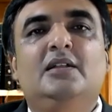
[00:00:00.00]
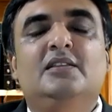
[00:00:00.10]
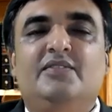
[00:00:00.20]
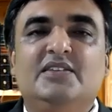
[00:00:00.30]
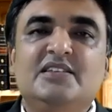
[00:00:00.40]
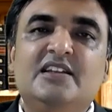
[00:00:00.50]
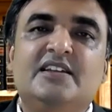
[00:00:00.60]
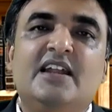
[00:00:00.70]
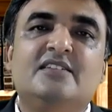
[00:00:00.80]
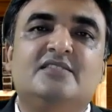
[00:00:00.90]
They
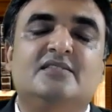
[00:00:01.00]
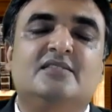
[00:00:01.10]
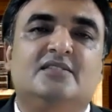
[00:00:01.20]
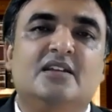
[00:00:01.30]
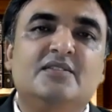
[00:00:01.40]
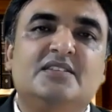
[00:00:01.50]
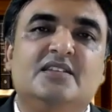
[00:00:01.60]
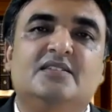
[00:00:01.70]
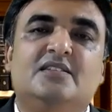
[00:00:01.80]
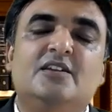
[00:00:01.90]
facilitate just the
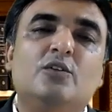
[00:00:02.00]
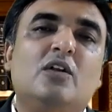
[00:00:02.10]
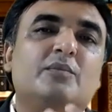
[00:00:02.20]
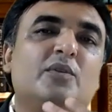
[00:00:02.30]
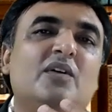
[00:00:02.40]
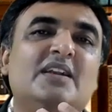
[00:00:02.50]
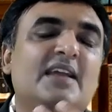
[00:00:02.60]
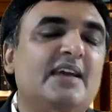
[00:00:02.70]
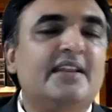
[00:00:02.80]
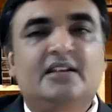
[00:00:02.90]
services, they do not provide
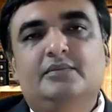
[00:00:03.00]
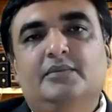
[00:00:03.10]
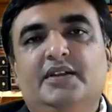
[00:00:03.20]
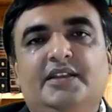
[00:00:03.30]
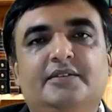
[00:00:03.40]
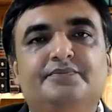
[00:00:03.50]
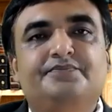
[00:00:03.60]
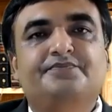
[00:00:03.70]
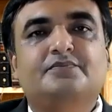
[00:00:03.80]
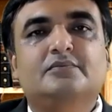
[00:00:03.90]
direct money.
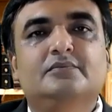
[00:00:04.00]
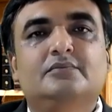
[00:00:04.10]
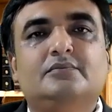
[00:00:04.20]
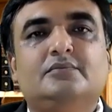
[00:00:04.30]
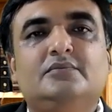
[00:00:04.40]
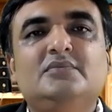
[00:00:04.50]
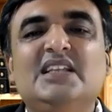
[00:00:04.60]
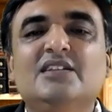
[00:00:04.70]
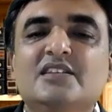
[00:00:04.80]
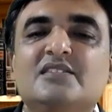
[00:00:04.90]

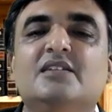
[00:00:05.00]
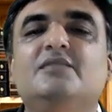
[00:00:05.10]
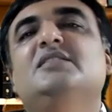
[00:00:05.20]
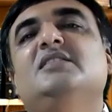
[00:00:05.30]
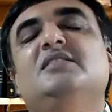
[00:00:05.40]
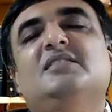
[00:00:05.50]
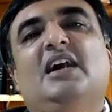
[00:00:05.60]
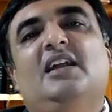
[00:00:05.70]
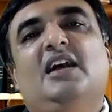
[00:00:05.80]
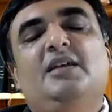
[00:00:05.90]
These services
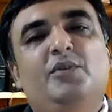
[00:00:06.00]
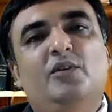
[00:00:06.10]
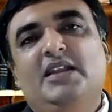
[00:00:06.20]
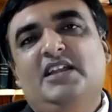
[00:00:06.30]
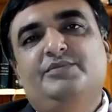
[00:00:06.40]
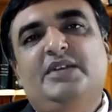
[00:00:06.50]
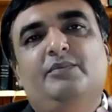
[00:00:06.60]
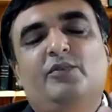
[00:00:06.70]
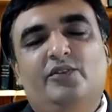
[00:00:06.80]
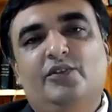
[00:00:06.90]
are IPO management,
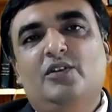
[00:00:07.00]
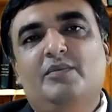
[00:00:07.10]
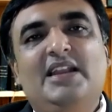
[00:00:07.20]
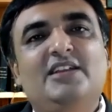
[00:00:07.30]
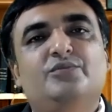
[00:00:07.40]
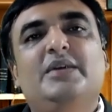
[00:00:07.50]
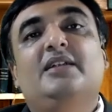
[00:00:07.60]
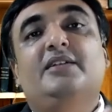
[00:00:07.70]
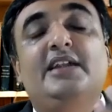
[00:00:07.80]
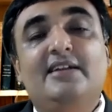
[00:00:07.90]
portfolio
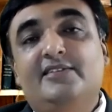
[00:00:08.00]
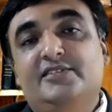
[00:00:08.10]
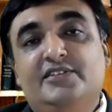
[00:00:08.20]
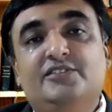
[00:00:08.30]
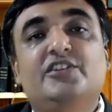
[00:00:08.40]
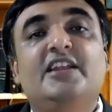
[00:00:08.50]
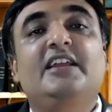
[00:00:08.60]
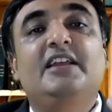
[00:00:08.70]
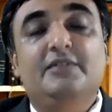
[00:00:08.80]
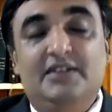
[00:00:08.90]
management, debt
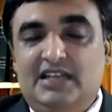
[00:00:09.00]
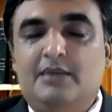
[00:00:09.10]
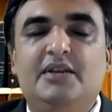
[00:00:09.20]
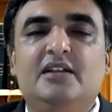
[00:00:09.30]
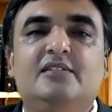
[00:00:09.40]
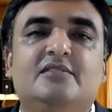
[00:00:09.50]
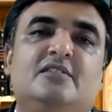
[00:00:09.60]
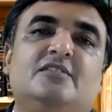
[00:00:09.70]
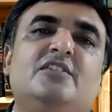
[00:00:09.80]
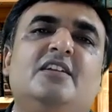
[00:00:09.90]
restructuring, even capital
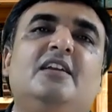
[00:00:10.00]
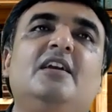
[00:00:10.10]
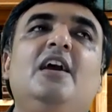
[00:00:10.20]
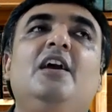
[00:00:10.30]
restructuring,